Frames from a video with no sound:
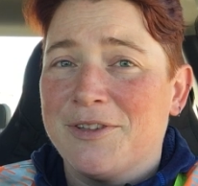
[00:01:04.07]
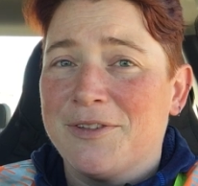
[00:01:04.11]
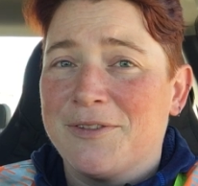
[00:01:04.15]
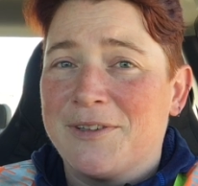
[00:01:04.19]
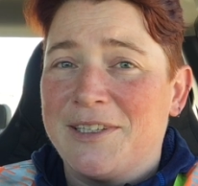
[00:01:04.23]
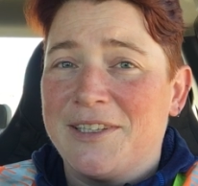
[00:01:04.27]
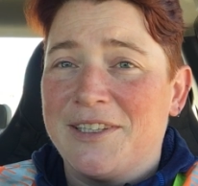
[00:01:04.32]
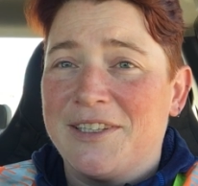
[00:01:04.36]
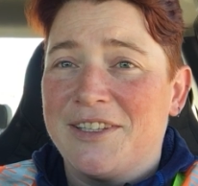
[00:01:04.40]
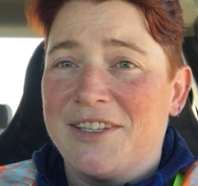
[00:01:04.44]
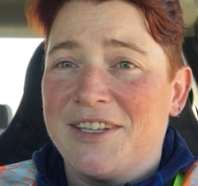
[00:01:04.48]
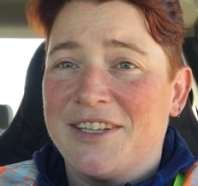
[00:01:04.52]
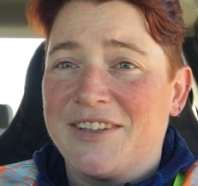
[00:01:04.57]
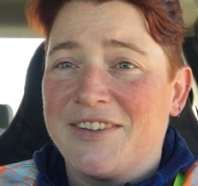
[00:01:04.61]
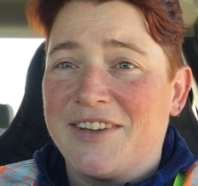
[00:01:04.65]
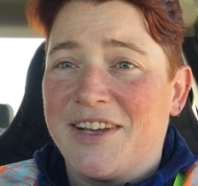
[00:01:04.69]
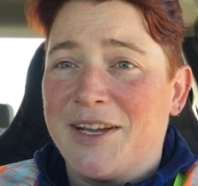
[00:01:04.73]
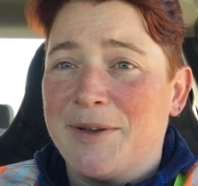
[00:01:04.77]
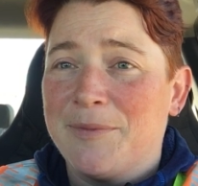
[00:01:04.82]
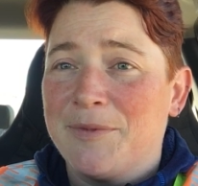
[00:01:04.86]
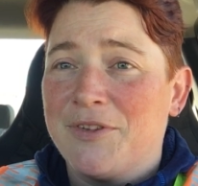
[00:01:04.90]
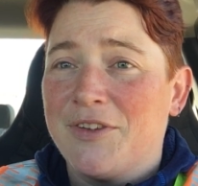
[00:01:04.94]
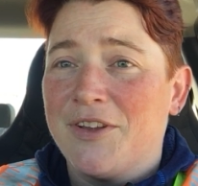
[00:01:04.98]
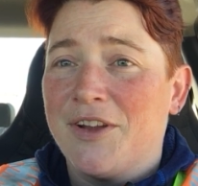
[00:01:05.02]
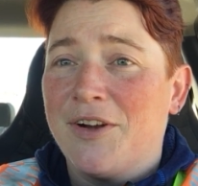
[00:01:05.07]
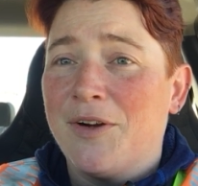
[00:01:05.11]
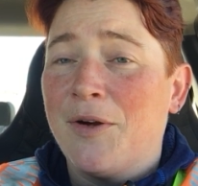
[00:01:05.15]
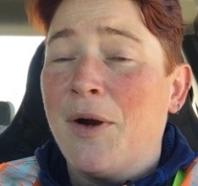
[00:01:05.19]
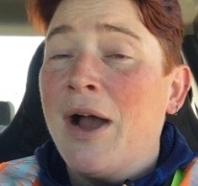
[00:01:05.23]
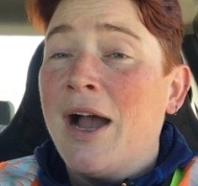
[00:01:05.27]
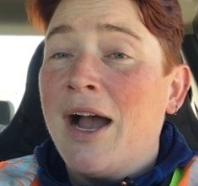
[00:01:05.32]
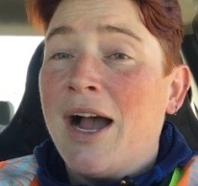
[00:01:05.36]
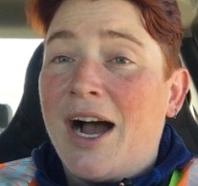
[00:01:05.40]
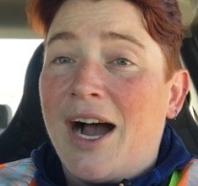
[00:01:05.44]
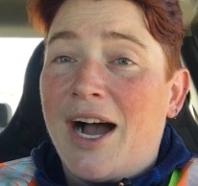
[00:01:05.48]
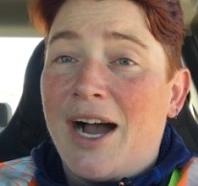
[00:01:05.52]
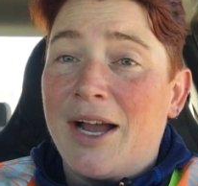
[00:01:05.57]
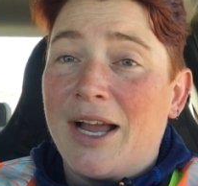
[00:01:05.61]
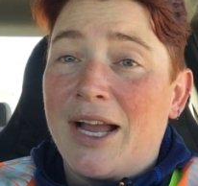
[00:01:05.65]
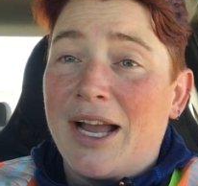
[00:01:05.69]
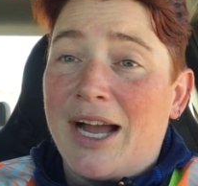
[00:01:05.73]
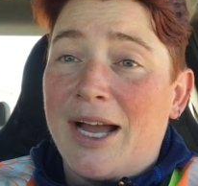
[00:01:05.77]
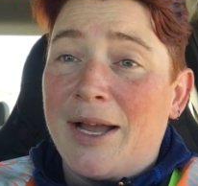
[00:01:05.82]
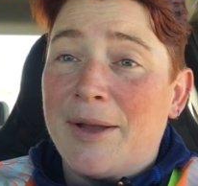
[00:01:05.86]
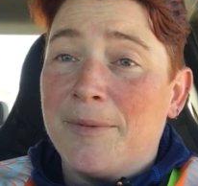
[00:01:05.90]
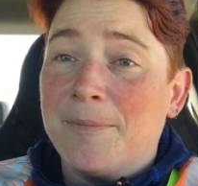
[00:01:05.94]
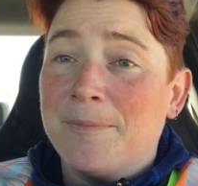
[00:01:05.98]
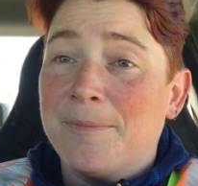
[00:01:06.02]
for a really long time. So
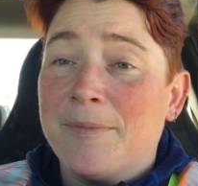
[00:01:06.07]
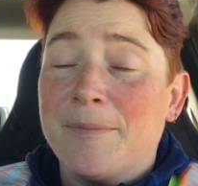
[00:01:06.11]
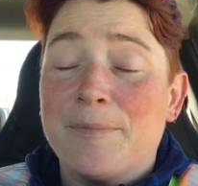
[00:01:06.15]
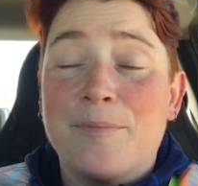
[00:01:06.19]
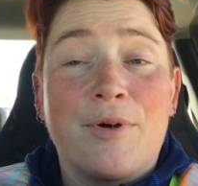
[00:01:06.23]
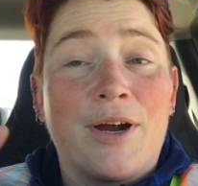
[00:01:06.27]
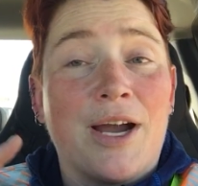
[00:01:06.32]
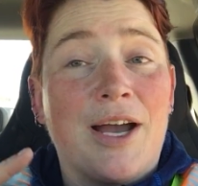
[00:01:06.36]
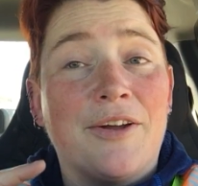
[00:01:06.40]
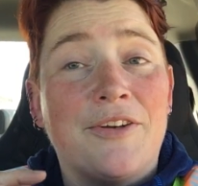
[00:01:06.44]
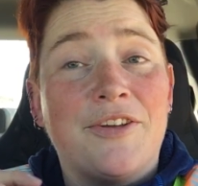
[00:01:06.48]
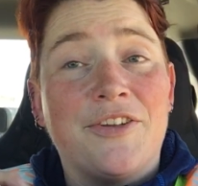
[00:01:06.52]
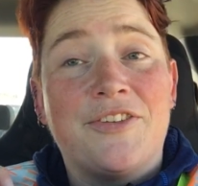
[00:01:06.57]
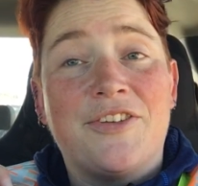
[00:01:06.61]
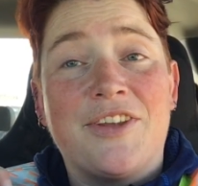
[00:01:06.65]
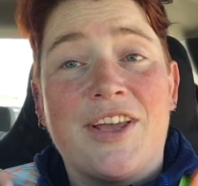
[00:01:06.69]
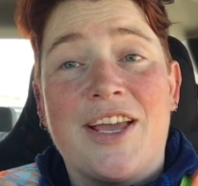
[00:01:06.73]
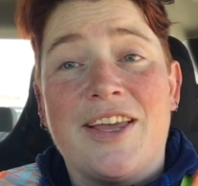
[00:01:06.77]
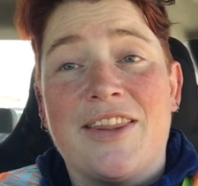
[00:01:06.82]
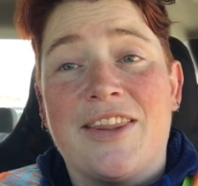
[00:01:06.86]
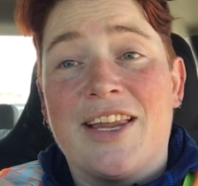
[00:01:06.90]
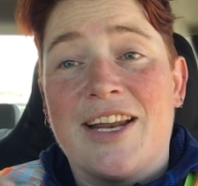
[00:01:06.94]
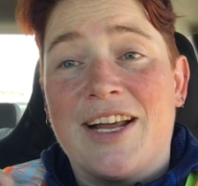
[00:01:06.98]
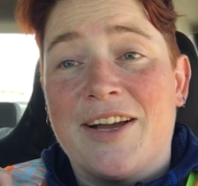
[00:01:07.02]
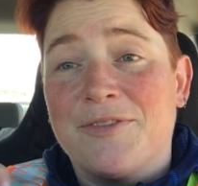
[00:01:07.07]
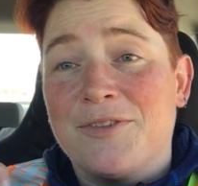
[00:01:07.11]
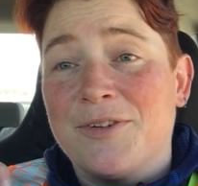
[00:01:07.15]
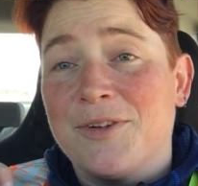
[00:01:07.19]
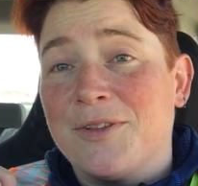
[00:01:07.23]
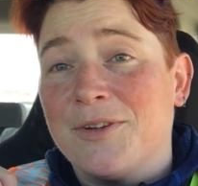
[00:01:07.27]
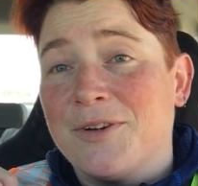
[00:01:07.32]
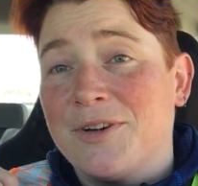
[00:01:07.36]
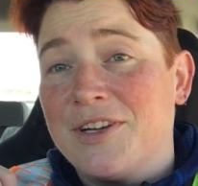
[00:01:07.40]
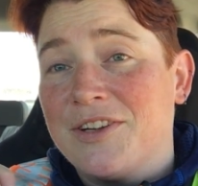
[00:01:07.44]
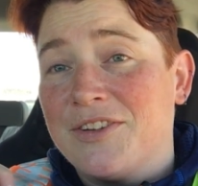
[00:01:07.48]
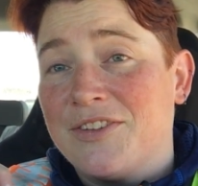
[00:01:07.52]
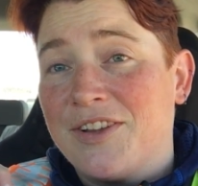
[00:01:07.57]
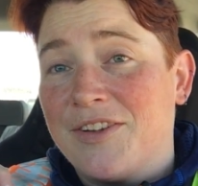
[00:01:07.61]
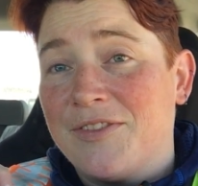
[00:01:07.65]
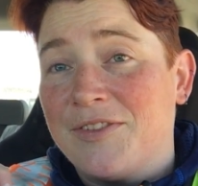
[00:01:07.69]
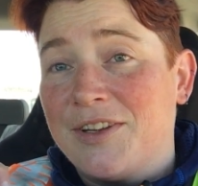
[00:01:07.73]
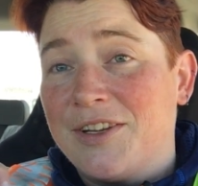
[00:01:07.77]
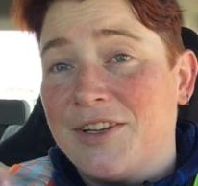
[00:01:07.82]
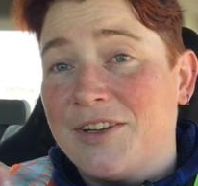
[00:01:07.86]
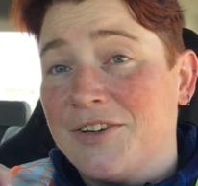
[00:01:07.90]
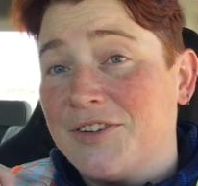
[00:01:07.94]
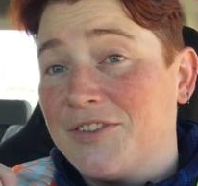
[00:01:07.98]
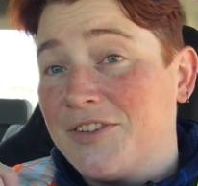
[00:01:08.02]
I'm proud to say that after
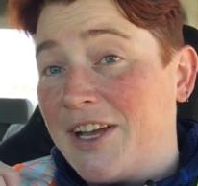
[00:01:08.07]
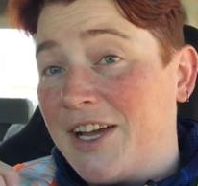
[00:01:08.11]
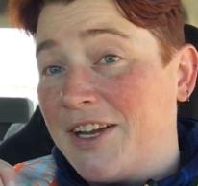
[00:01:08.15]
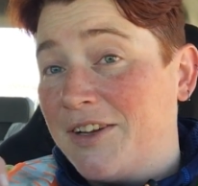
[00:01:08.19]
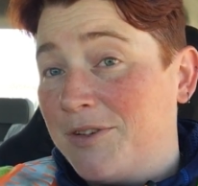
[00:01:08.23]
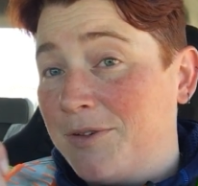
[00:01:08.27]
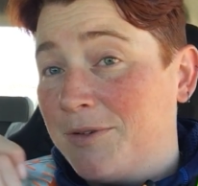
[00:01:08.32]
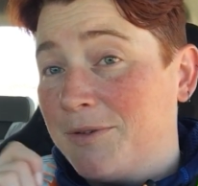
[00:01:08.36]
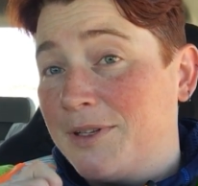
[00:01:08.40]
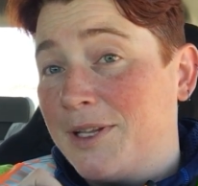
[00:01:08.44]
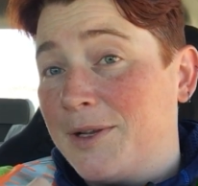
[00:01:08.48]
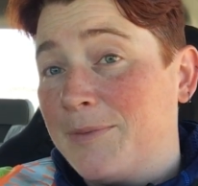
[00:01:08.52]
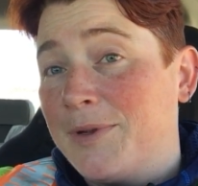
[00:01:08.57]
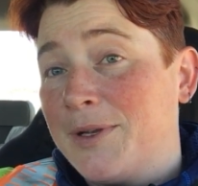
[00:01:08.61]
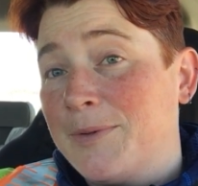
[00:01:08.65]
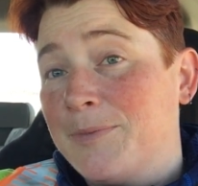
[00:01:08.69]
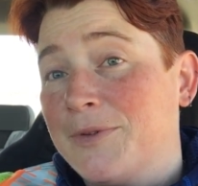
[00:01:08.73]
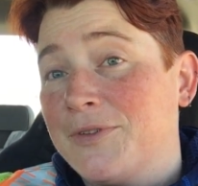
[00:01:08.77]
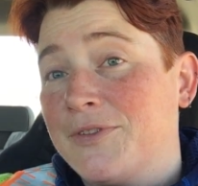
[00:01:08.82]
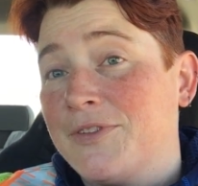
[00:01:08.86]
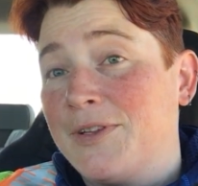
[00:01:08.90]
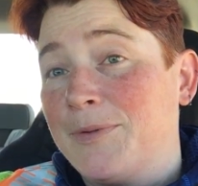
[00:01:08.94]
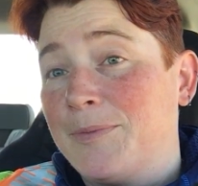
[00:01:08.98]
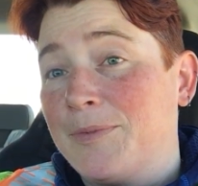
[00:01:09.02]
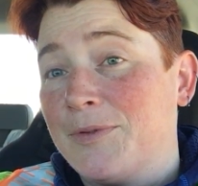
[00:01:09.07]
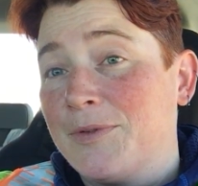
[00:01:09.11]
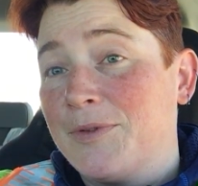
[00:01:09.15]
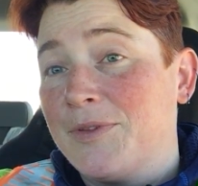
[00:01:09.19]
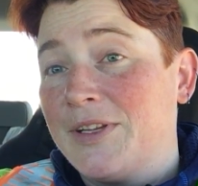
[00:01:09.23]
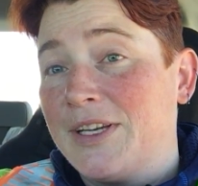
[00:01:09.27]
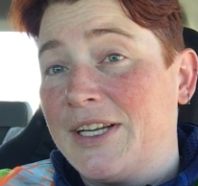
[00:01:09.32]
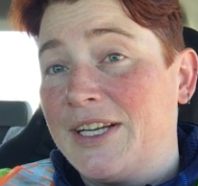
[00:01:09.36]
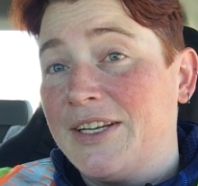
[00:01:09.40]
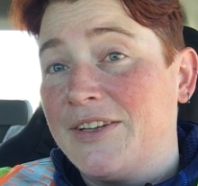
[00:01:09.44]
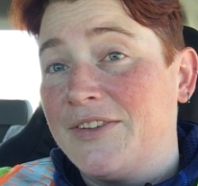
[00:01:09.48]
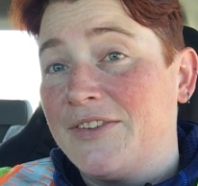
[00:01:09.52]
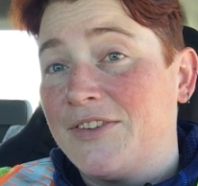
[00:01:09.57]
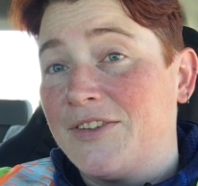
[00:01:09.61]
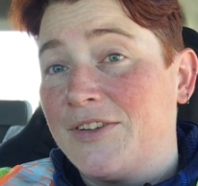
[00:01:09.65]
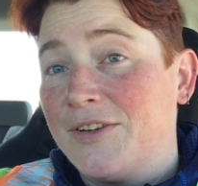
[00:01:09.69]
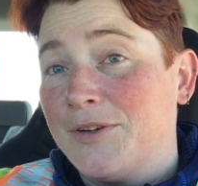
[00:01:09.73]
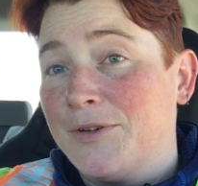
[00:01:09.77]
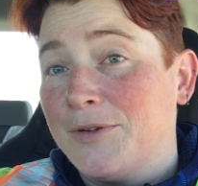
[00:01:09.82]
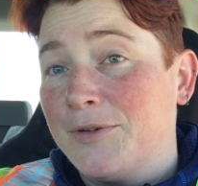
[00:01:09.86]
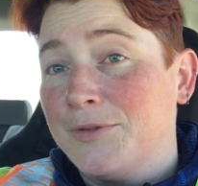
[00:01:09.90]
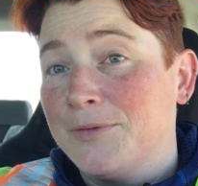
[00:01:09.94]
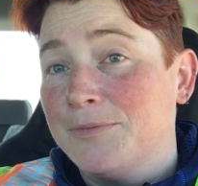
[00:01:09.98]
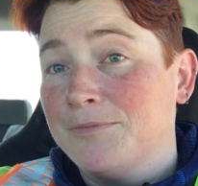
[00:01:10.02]
37 years, I do let people sleep through the night.
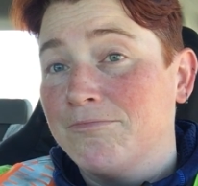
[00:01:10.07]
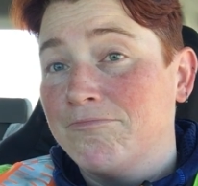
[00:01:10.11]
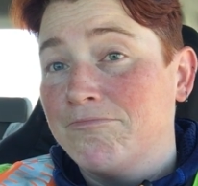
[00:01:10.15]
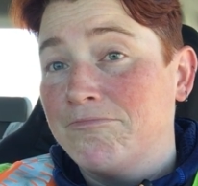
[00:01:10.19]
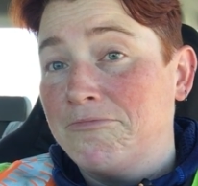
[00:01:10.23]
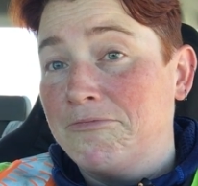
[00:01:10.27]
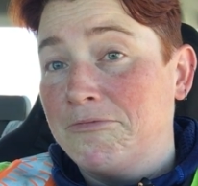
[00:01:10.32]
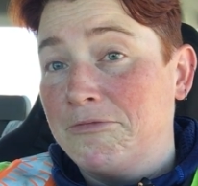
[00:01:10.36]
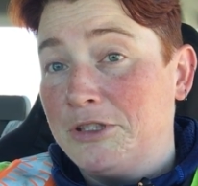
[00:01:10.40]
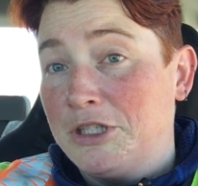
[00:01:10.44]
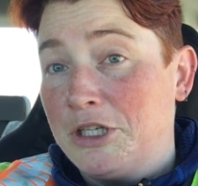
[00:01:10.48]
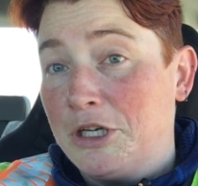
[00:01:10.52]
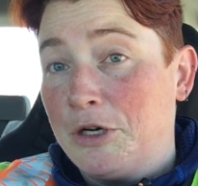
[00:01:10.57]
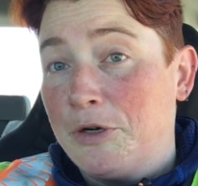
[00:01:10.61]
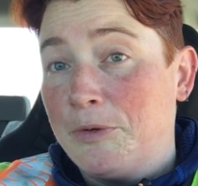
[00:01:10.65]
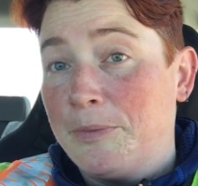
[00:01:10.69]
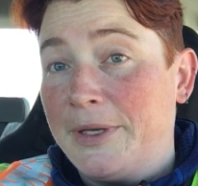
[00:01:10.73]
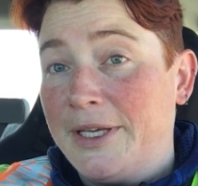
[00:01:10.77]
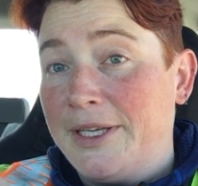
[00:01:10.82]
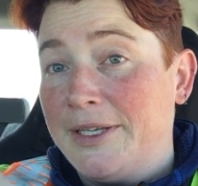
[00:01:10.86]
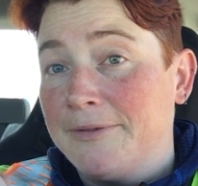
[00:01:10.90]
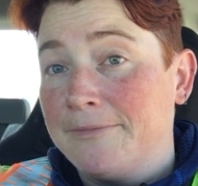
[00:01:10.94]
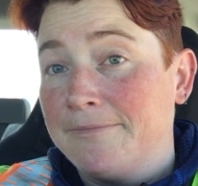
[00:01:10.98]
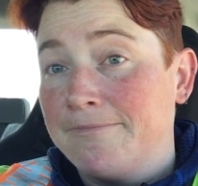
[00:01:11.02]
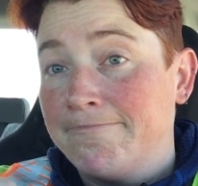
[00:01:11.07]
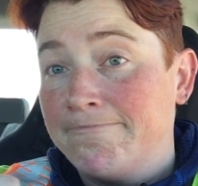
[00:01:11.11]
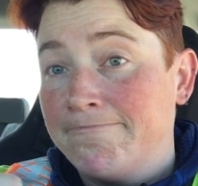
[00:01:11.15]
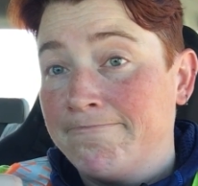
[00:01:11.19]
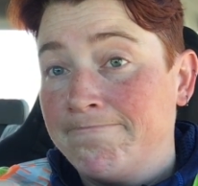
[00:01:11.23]
So go me.